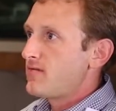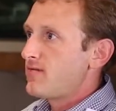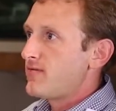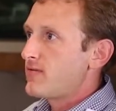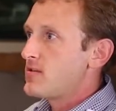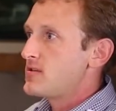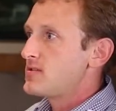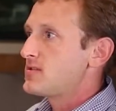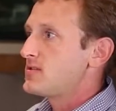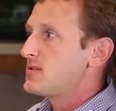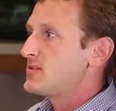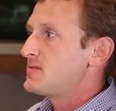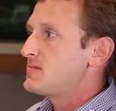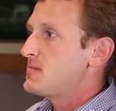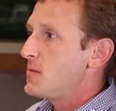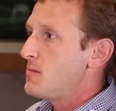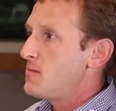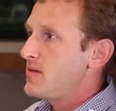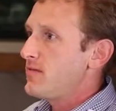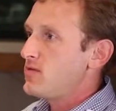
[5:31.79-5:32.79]
for instance,
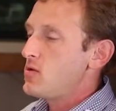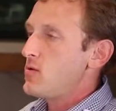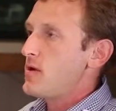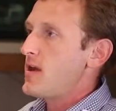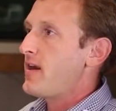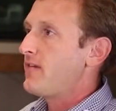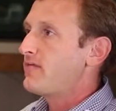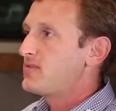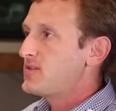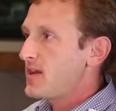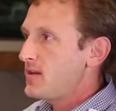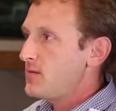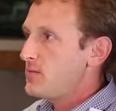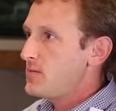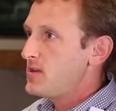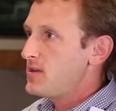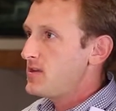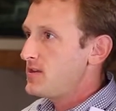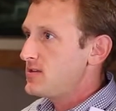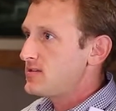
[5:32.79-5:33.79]
maybe if you have
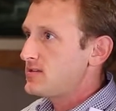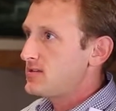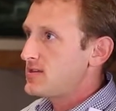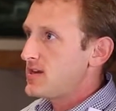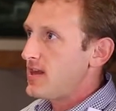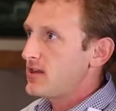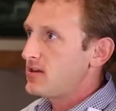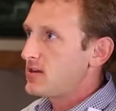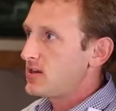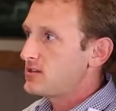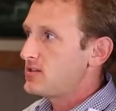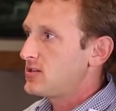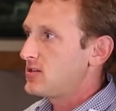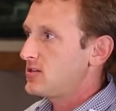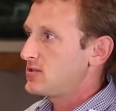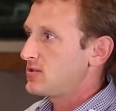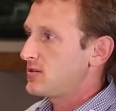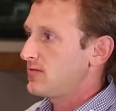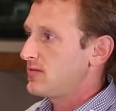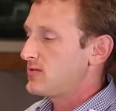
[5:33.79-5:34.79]
diabetes, a diagnostic
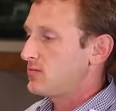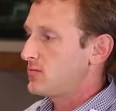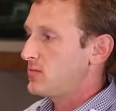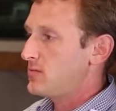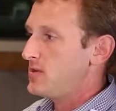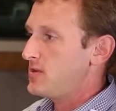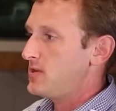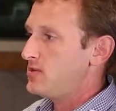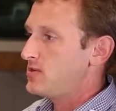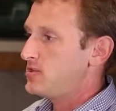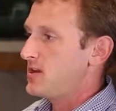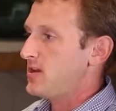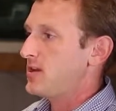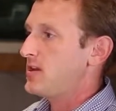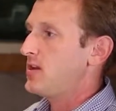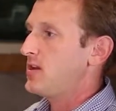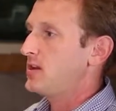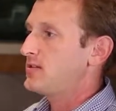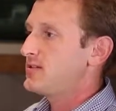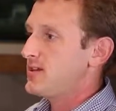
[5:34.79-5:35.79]
service would be
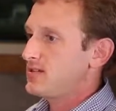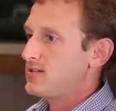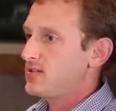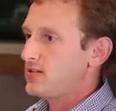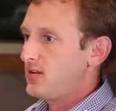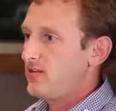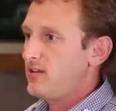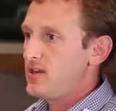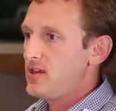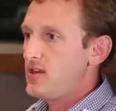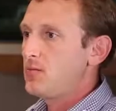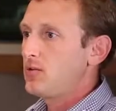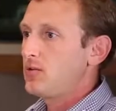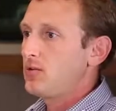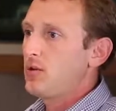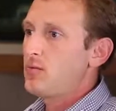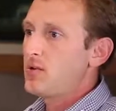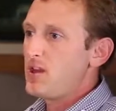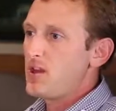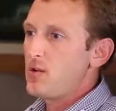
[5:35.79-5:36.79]
checking a test called the
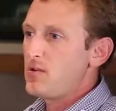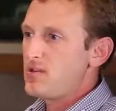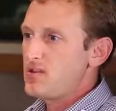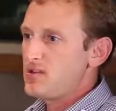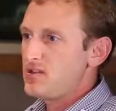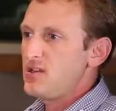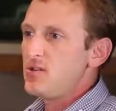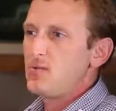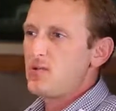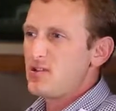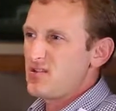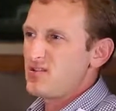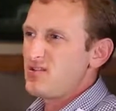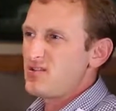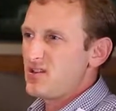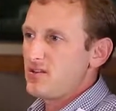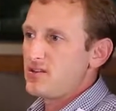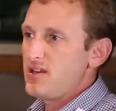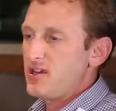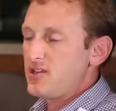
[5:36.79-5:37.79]
hemoglobin A1C, which is
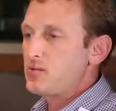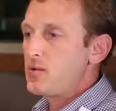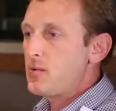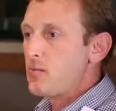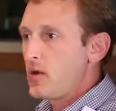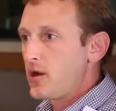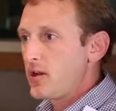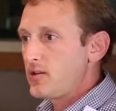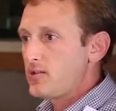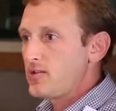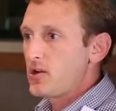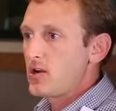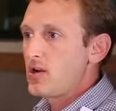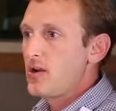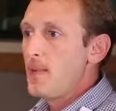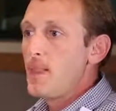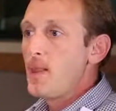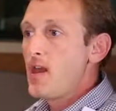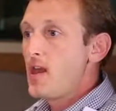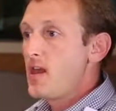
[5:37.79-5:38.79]
the test we monitor.
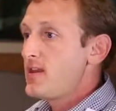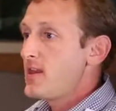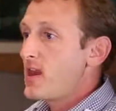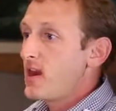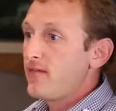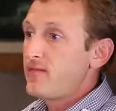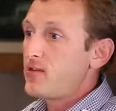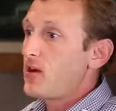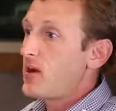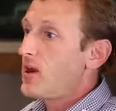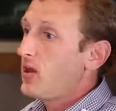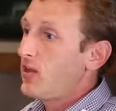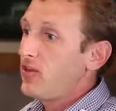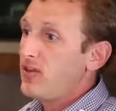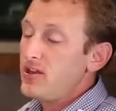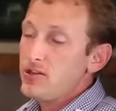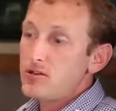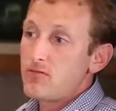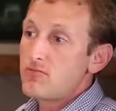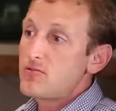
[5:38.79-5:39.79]
Now, if you're
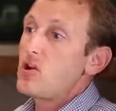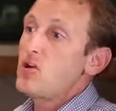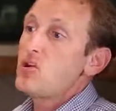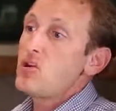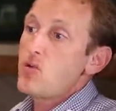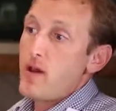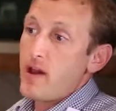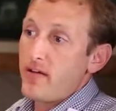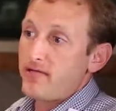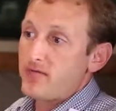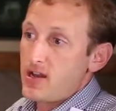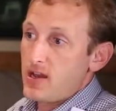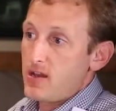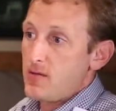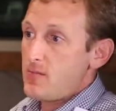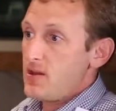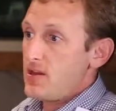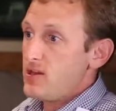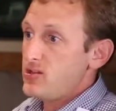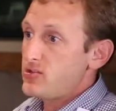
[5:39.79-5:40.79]
healthy, don't know you have
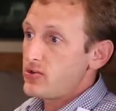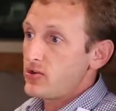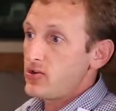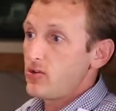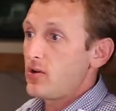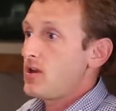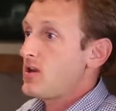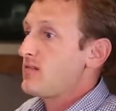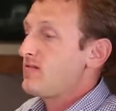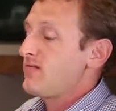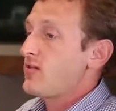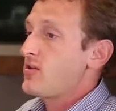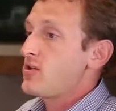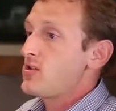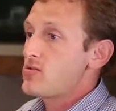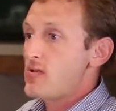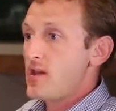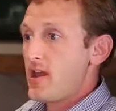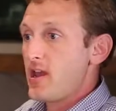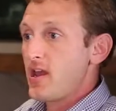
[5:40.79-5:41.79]
diabetes, and you're going in for
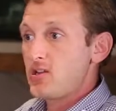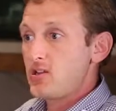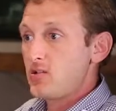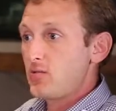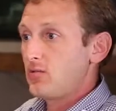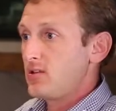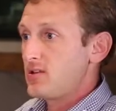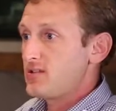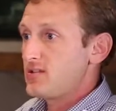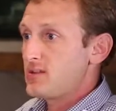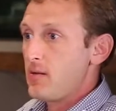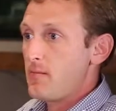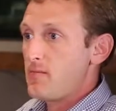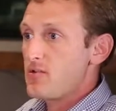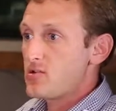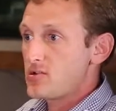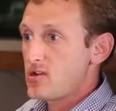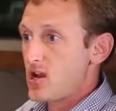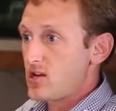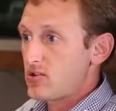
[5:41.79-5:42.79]
your annual exam and
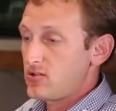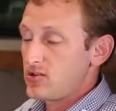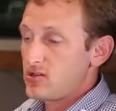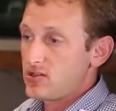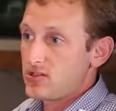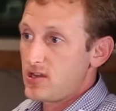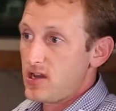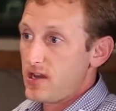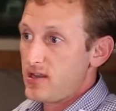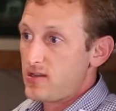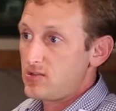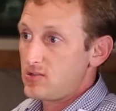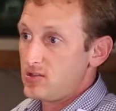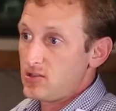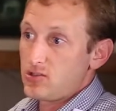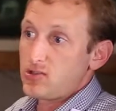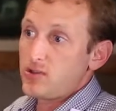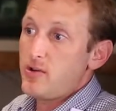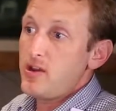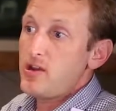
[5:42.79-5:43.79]
your doctor decides
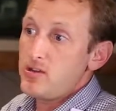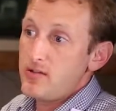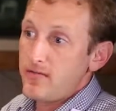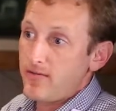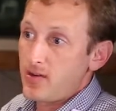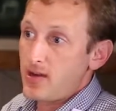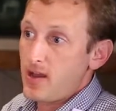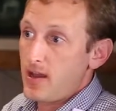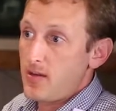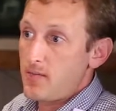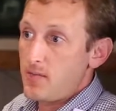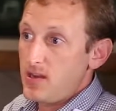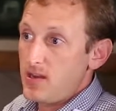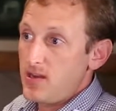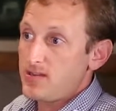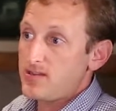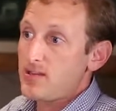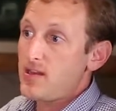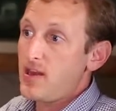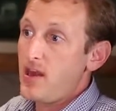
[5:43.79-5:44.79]
to screen you for
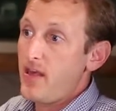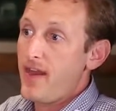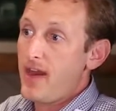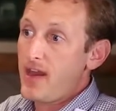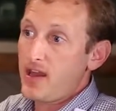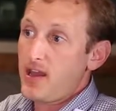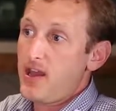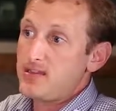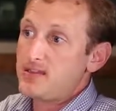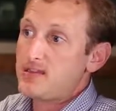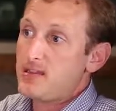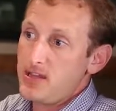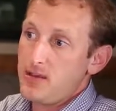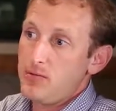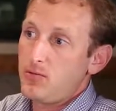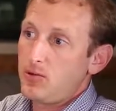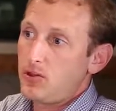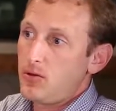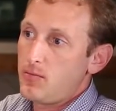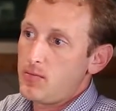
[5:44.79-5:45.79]
diabetes, then in that case, that
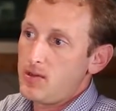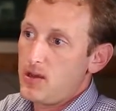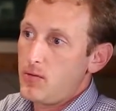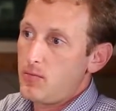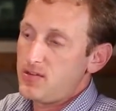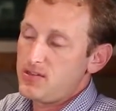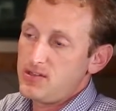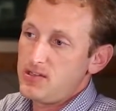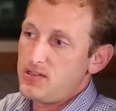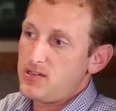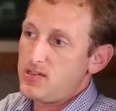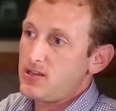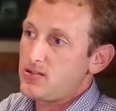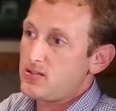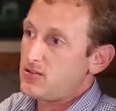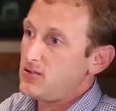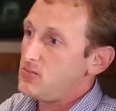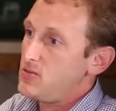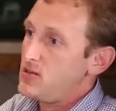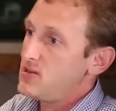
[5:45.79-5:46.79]
hemoglobin A1C
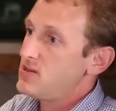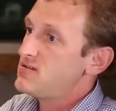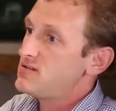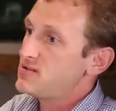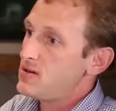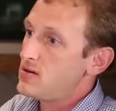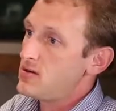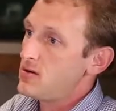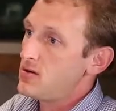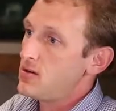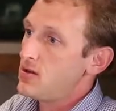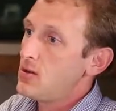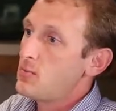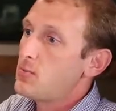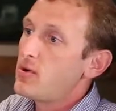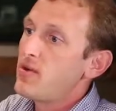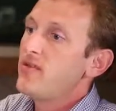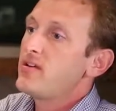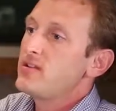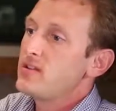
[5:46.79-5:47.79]
test could be considered
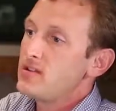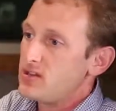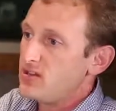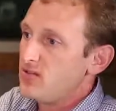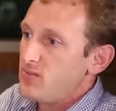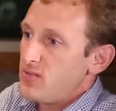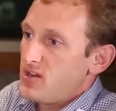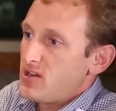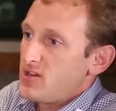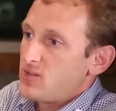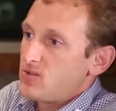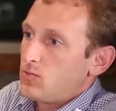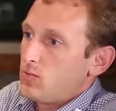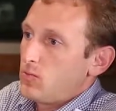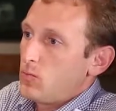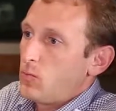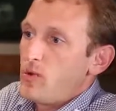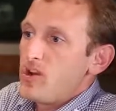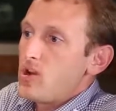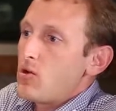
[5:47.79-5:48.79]
preventative because
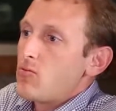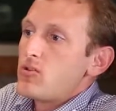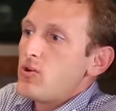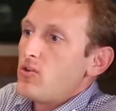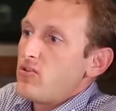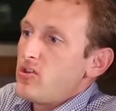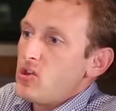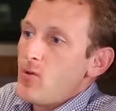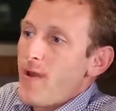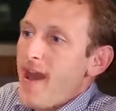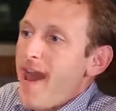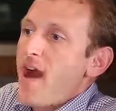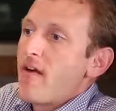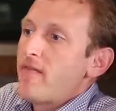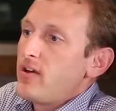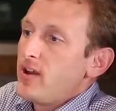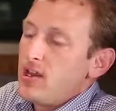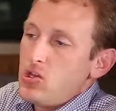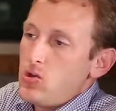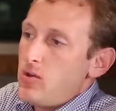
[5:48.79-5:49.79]
we don't know that you
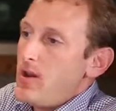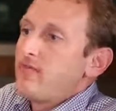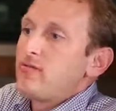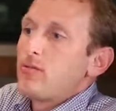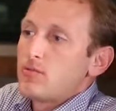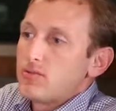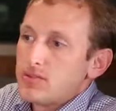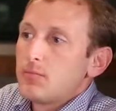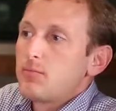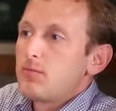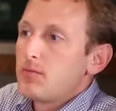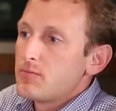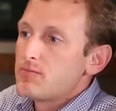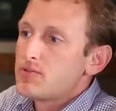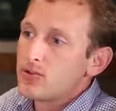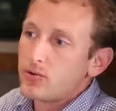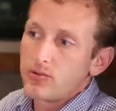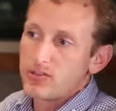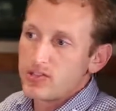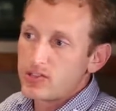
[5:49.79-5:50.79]
have it and you have no symptoms,
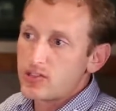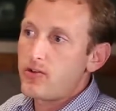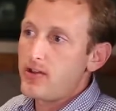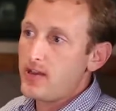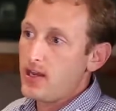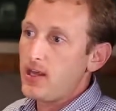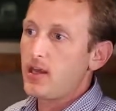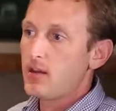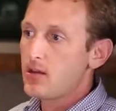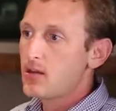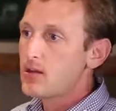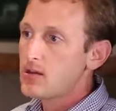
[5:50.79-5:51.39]
so we're screening.